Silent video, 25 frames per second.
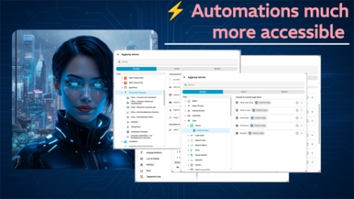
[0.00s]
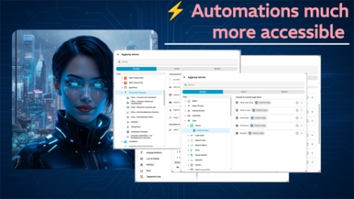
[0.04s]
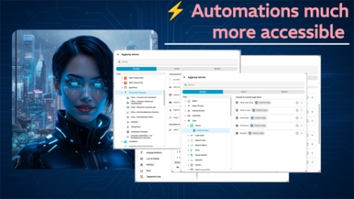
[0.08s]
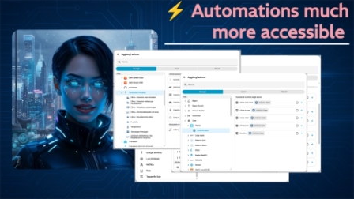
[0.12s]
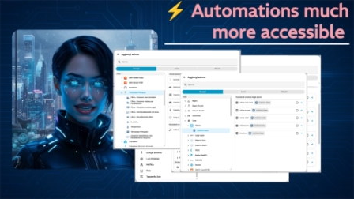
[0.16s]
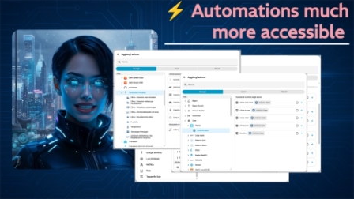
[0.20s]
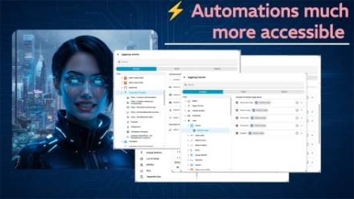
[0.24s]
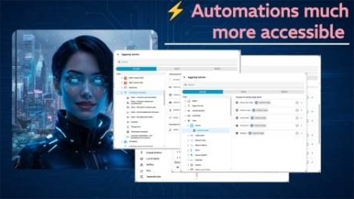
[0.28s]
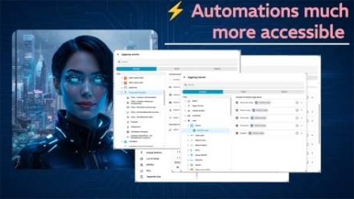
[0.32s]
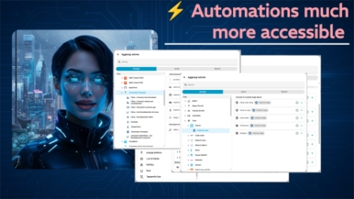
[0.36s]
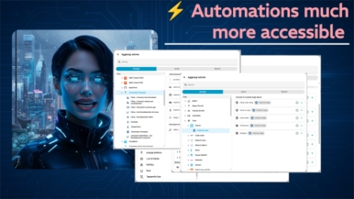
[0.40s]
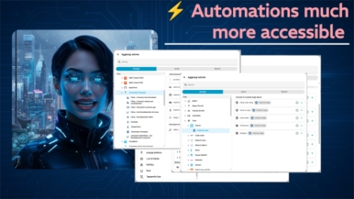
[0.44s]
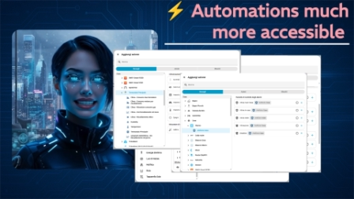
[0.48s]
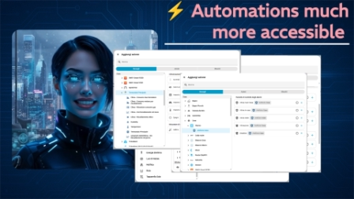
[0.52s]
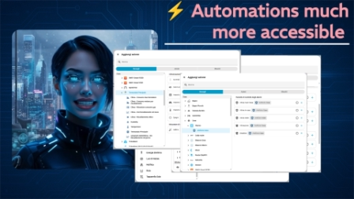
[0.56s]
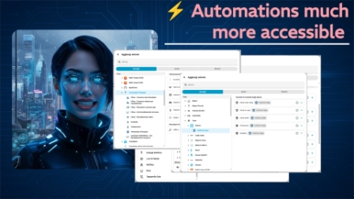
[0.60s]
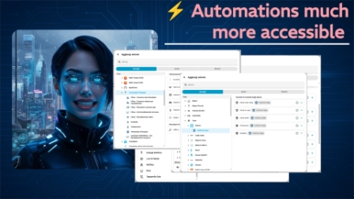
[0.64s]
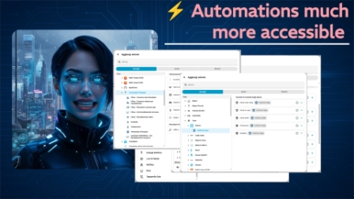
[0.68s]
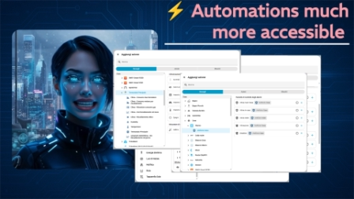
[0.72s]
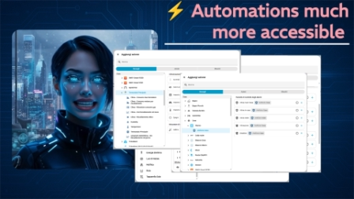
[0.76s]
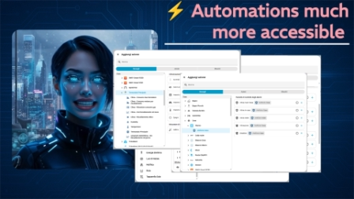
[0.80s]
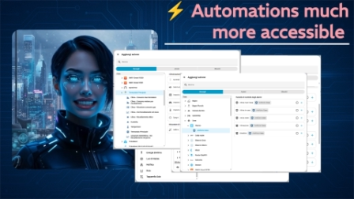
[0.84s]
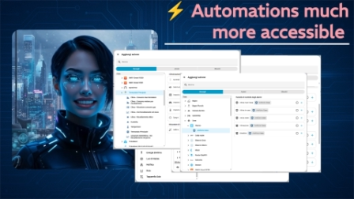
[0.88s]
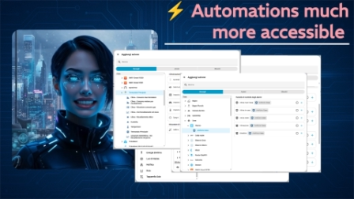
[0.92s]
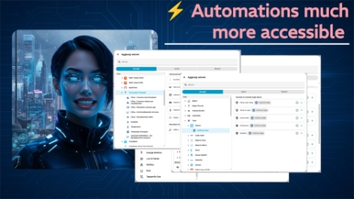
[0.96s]
This makes it
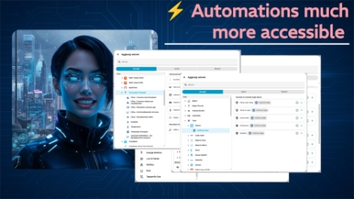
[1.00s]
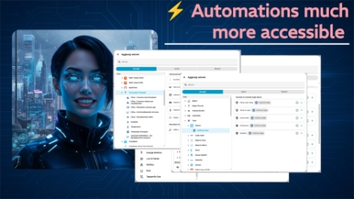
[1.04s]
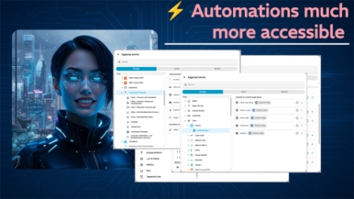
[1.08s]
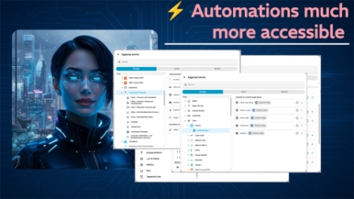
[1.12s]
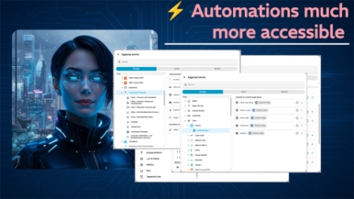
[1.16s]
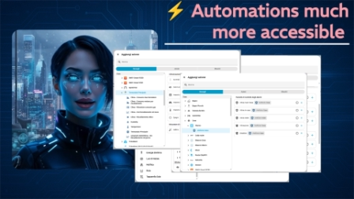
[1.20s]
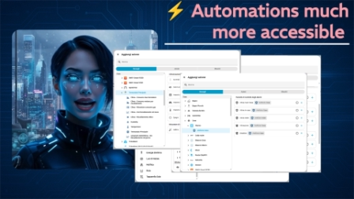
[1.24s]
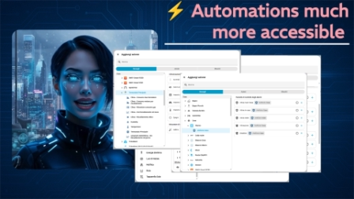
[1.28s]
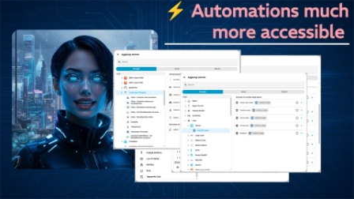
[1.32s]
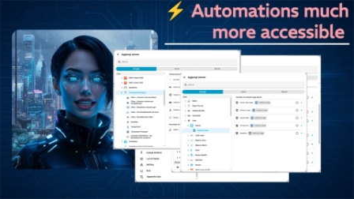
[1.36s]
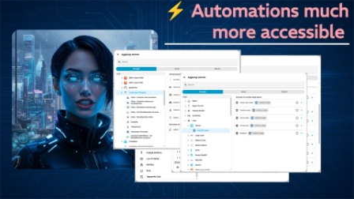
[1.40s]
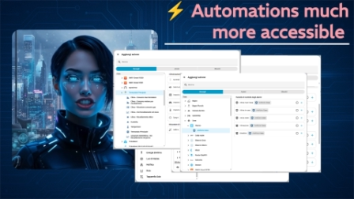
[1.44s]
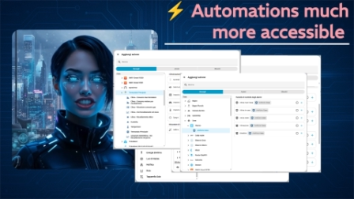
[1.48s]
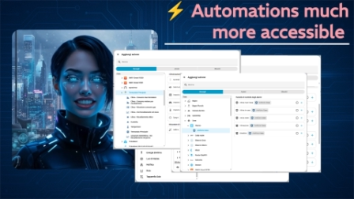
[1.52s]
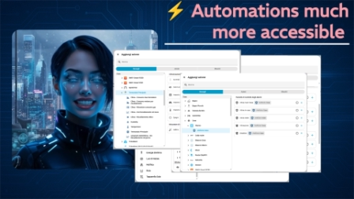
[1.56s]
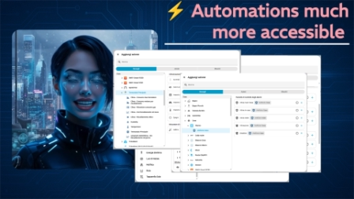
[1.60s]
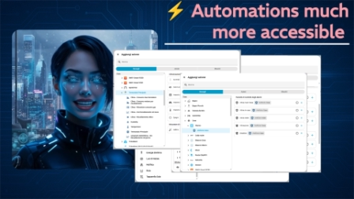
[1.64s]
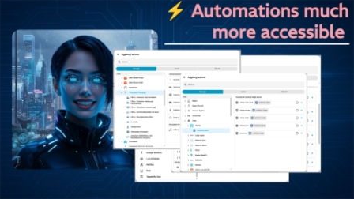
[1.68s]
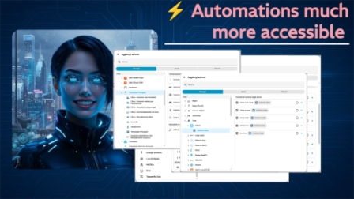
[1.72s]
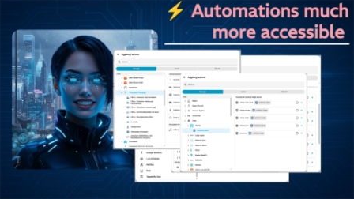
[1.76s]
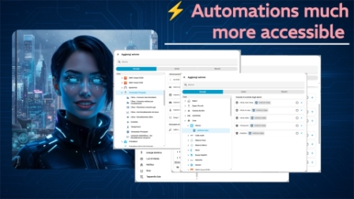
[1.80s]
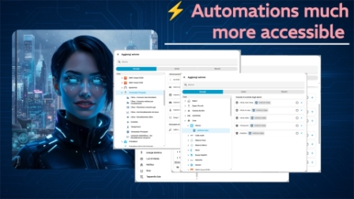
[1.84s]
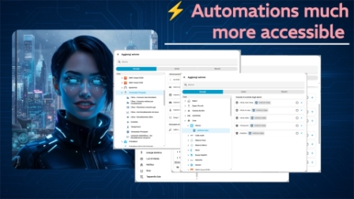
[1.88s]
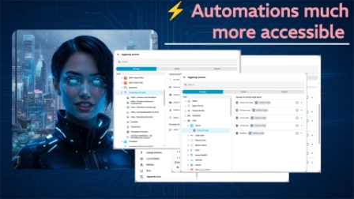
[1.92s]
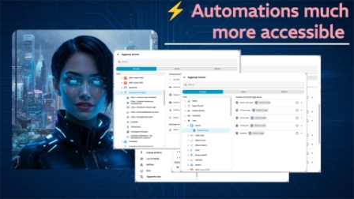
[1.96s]
easy to manage
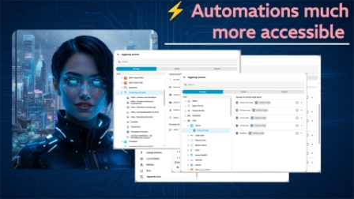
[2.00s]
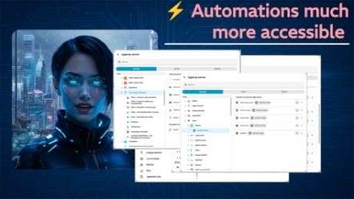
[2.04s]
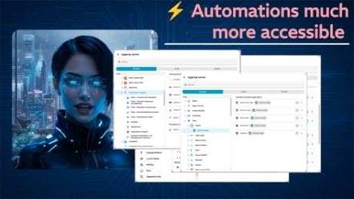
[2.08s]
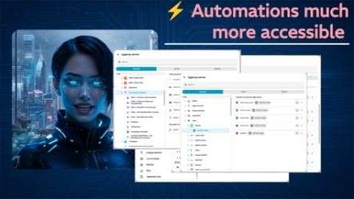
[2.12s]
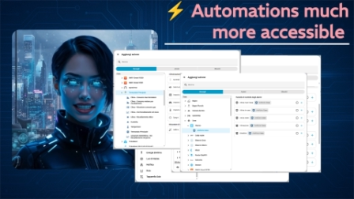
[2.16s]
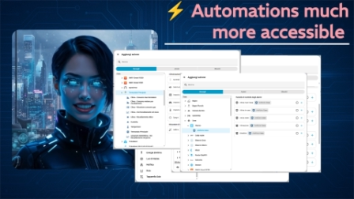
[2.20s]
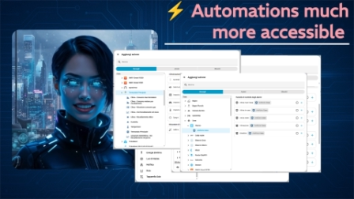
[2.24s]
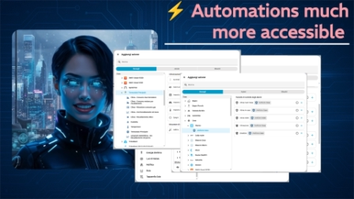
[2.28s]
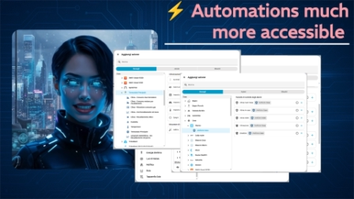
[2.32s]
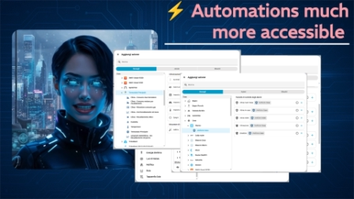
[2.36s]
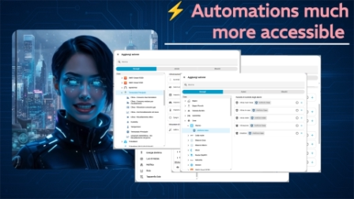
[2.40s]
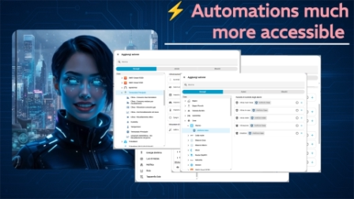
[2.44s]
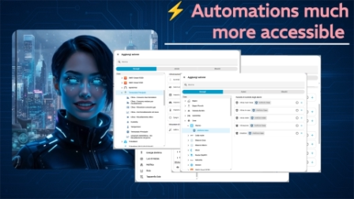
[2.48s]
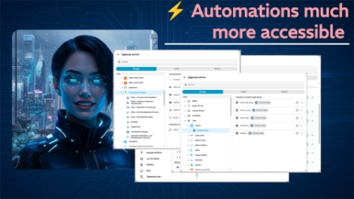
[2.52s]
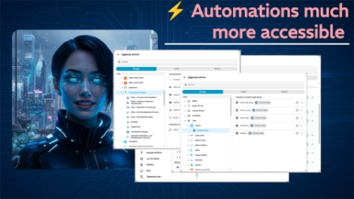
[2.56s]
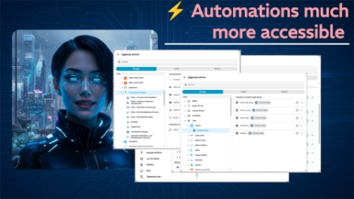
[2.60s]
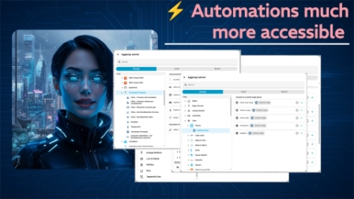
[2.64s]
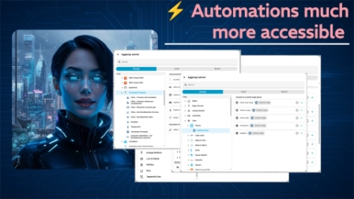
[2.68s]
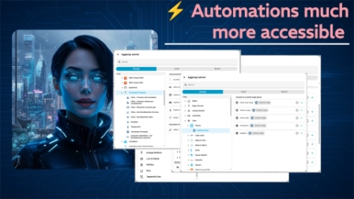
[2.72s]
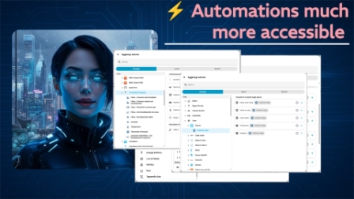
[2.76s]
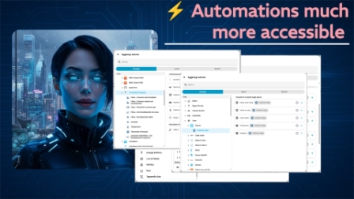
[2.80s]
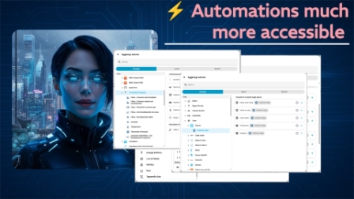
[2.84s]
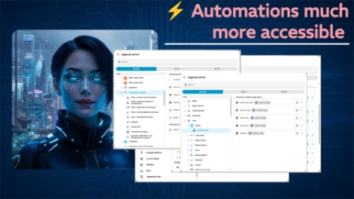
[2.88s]
sets of devices,